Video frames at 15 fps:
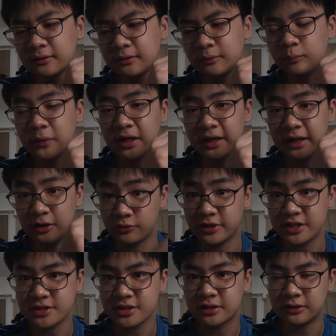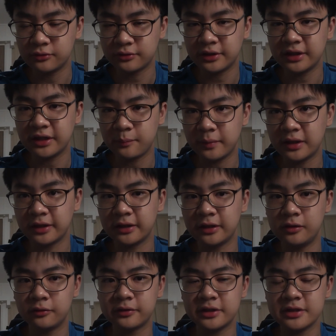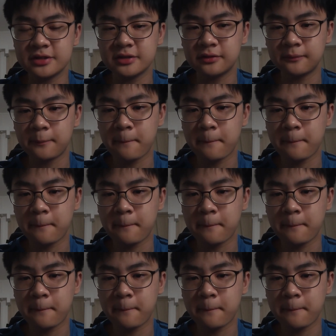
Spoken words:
mark allocation, looking at mark allocation.